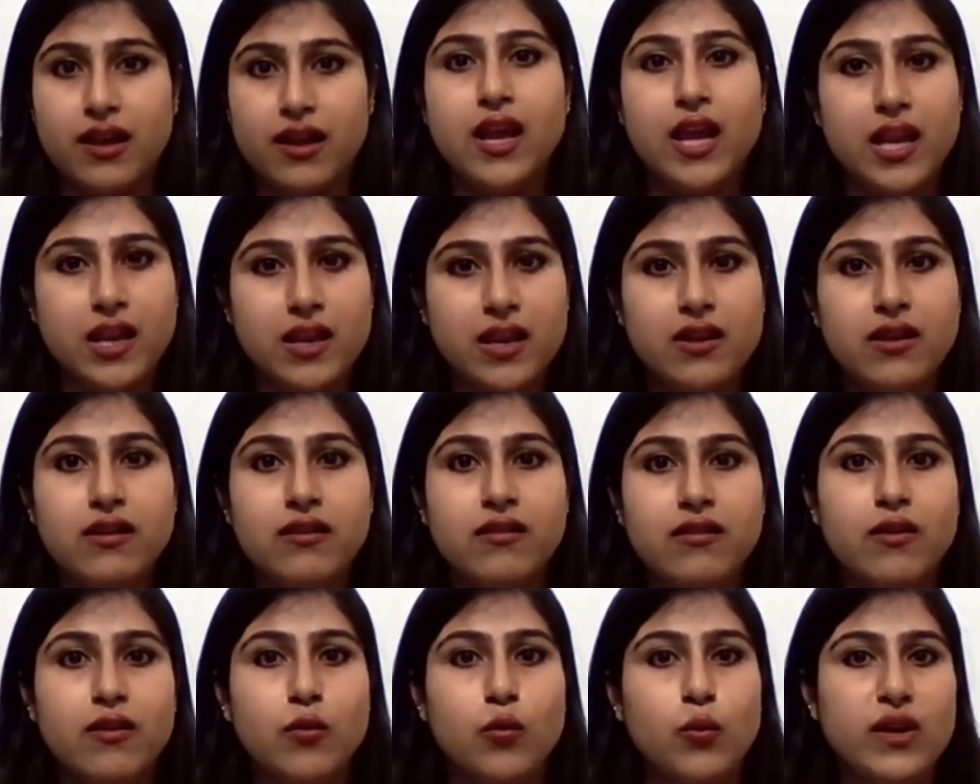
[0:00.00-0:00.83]

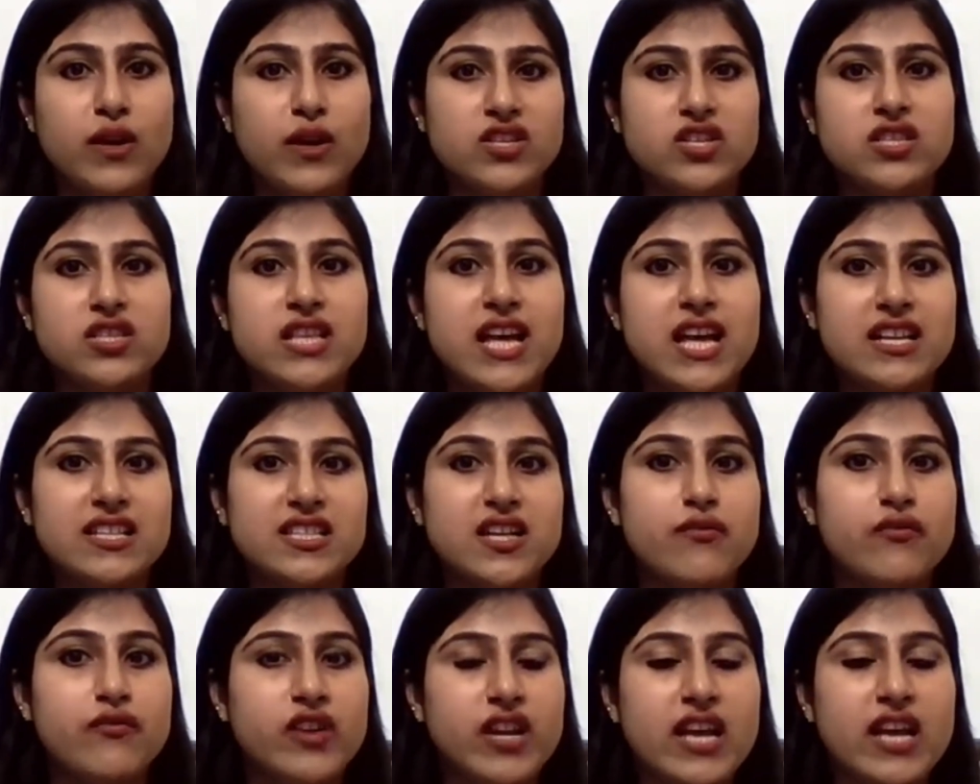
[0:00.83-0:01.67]
in which that
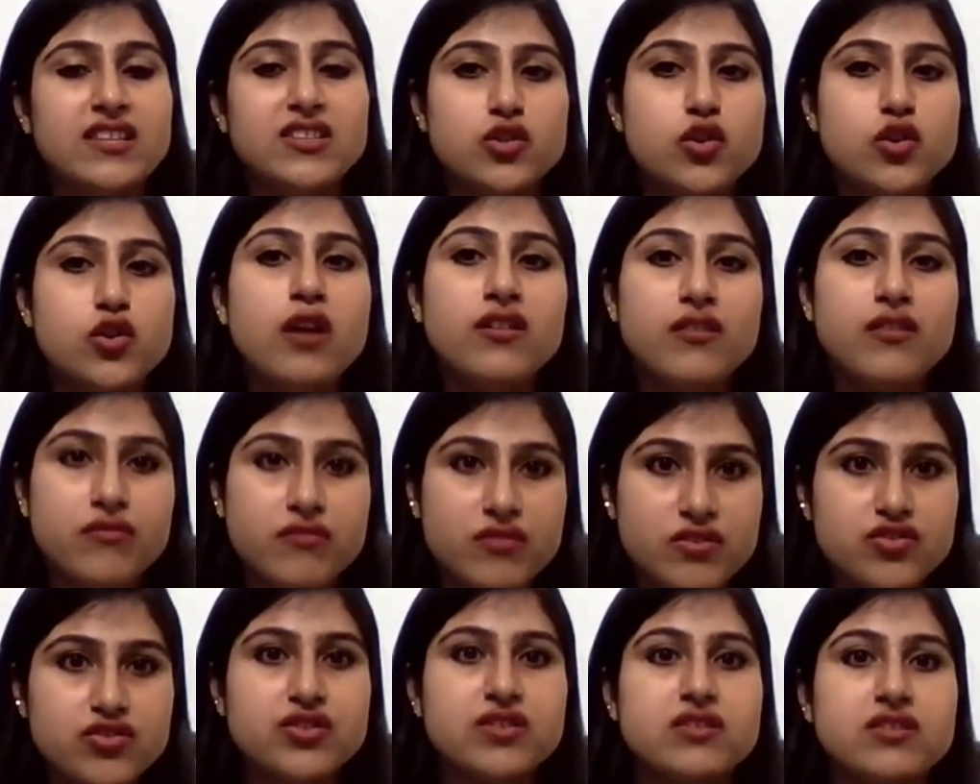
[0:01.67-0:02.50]
someone has not
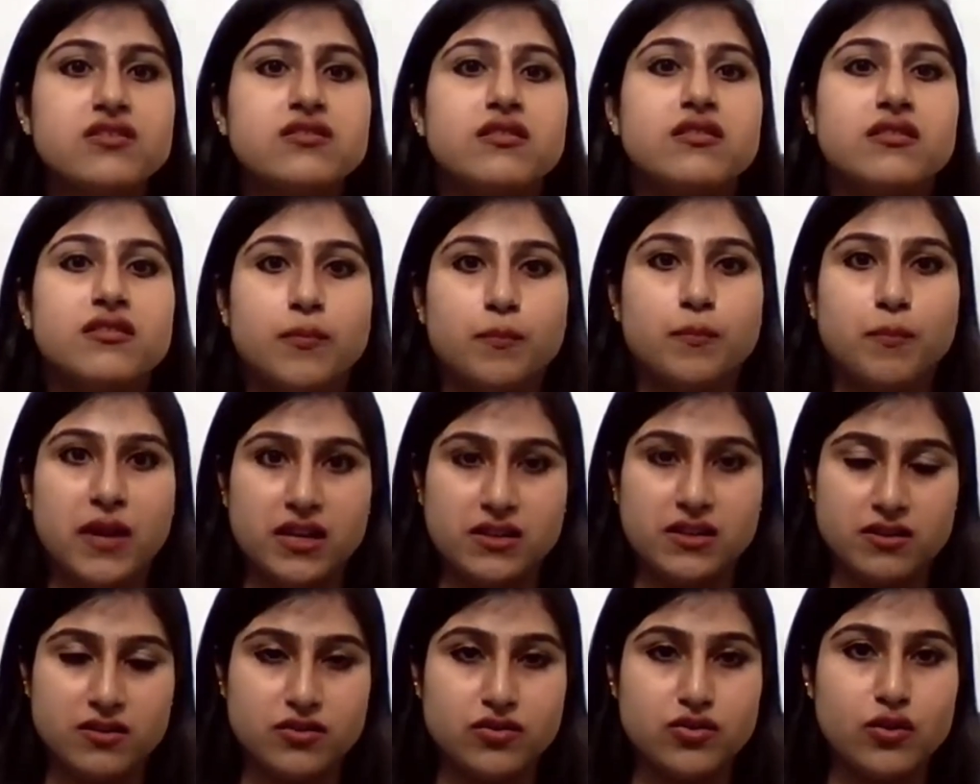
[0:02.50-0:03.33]
registered the
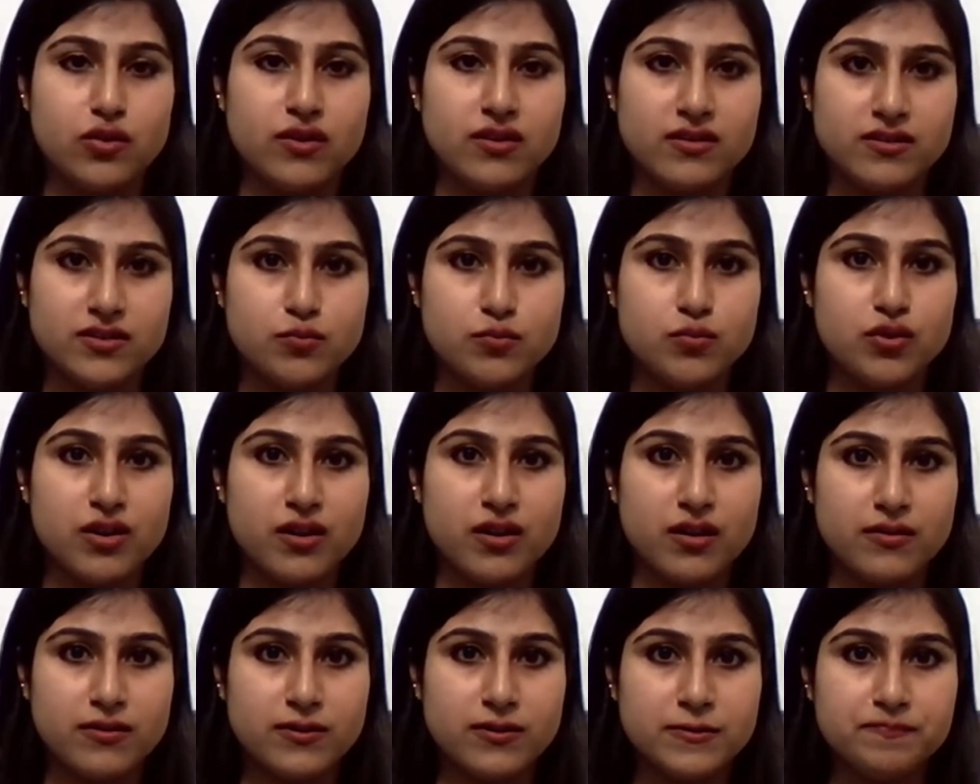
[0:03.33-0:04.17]
patent on his
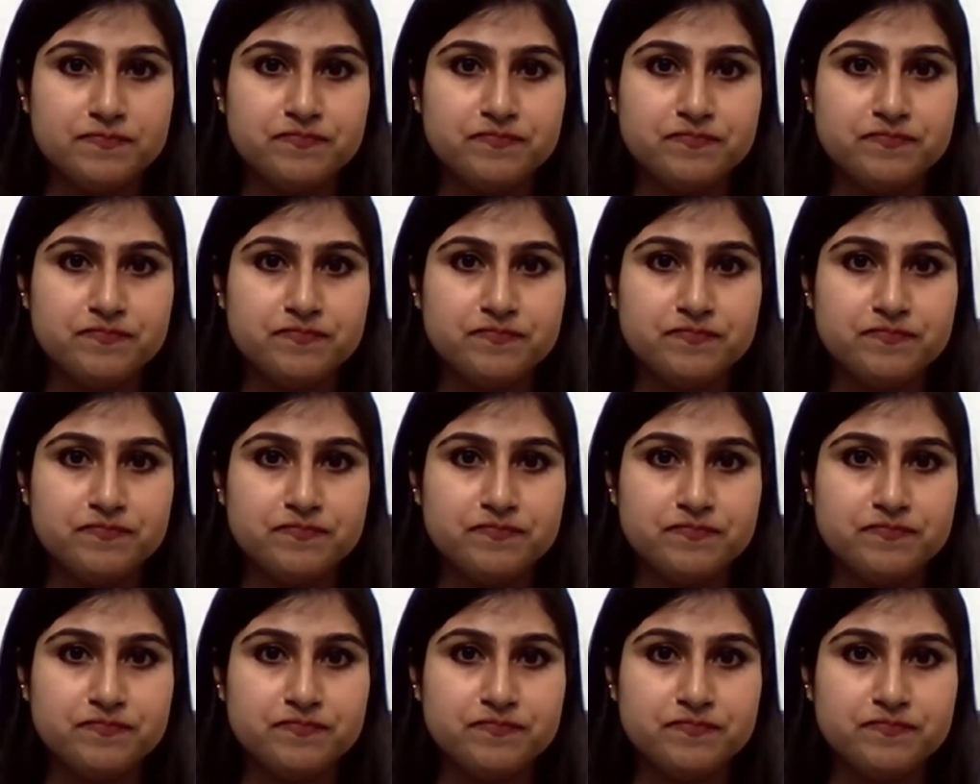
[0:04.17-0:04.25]
product.